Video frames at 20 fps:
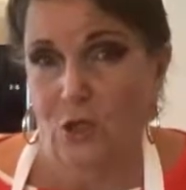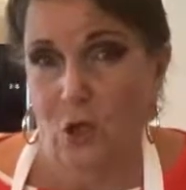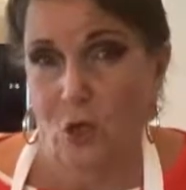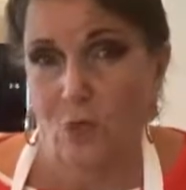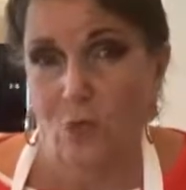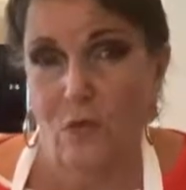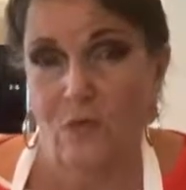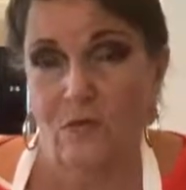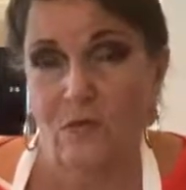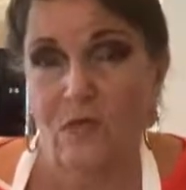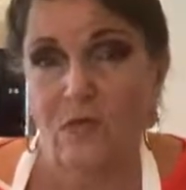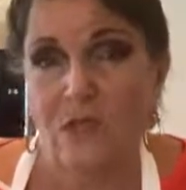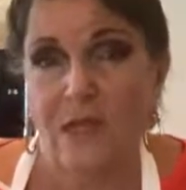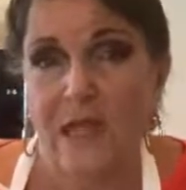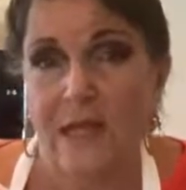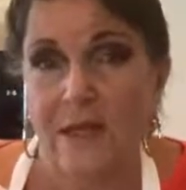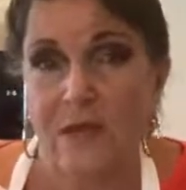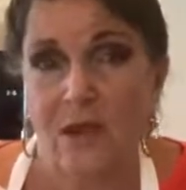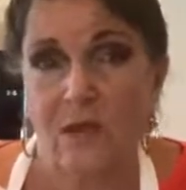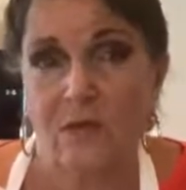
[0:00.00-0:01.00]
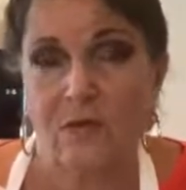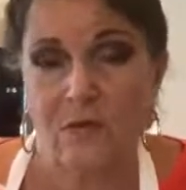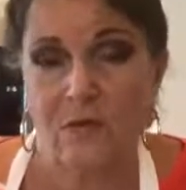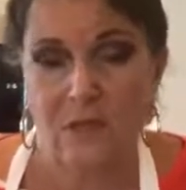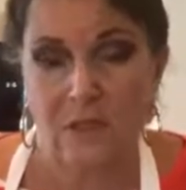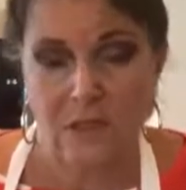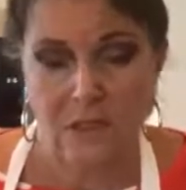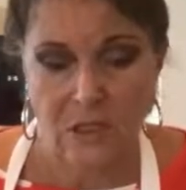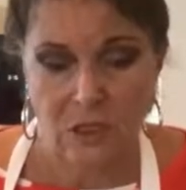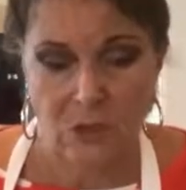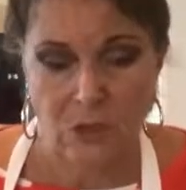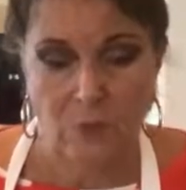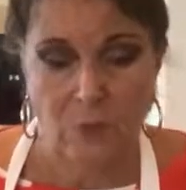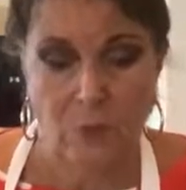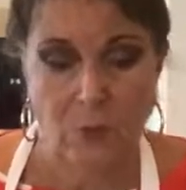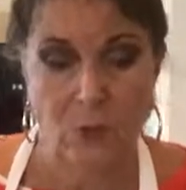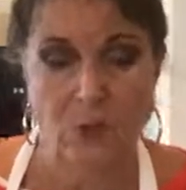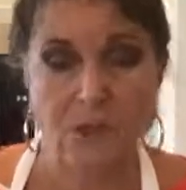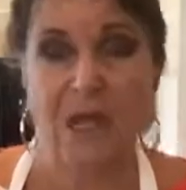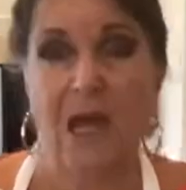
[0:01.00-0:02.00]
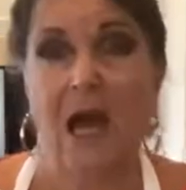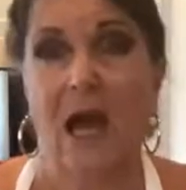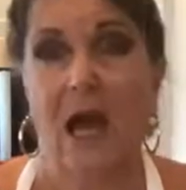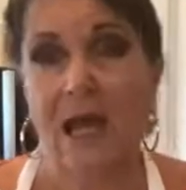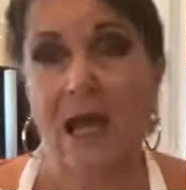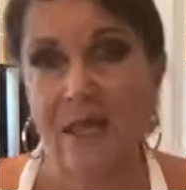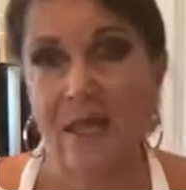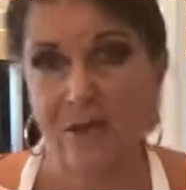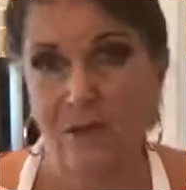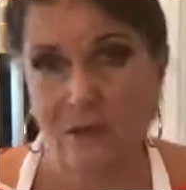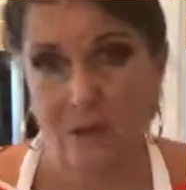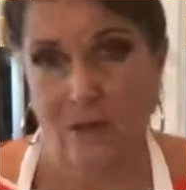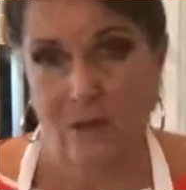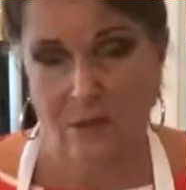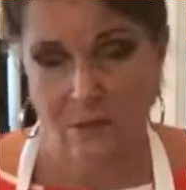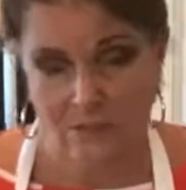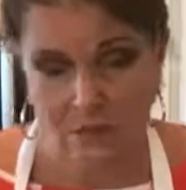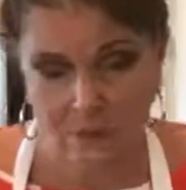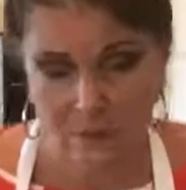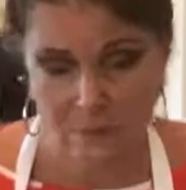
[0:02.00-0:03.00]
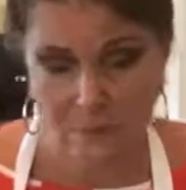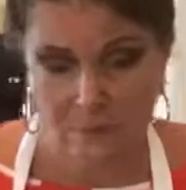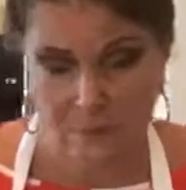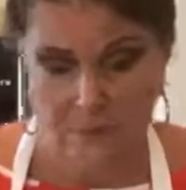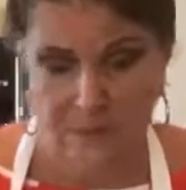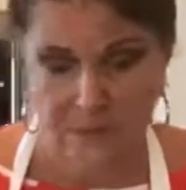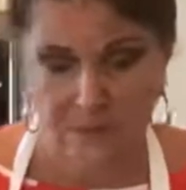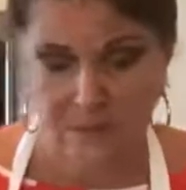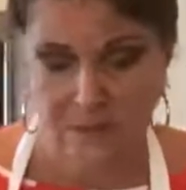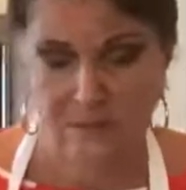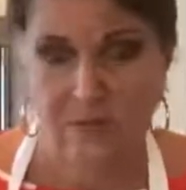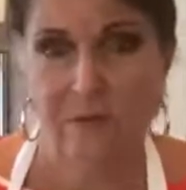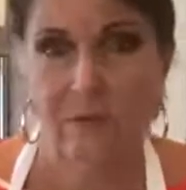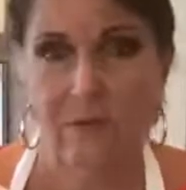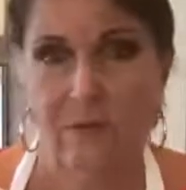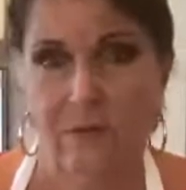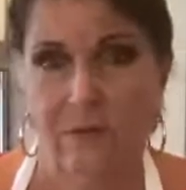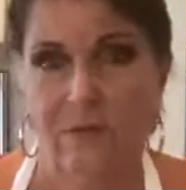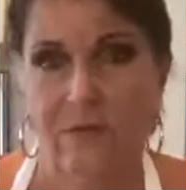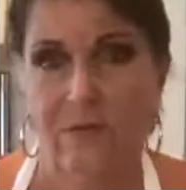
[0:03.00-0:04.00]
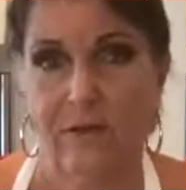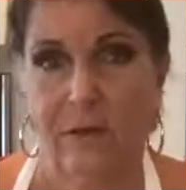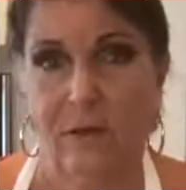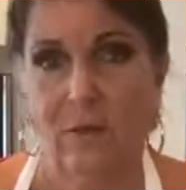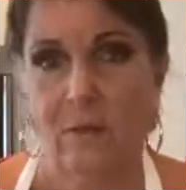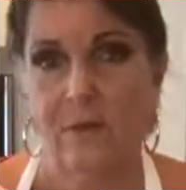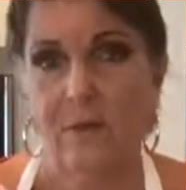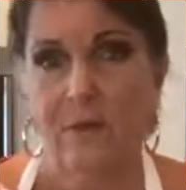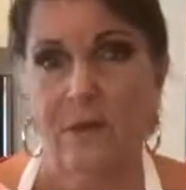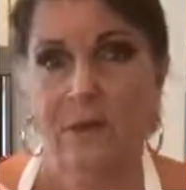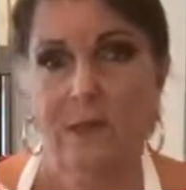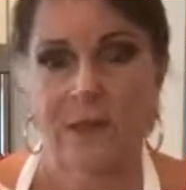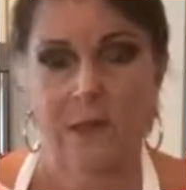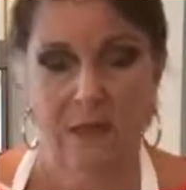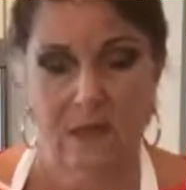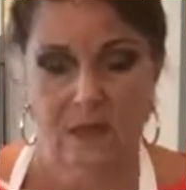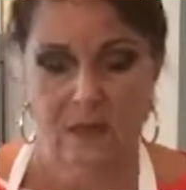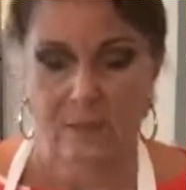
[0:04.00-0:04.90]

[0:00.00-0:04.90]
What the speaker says: you don't want the skin over it, you put either a piece of film,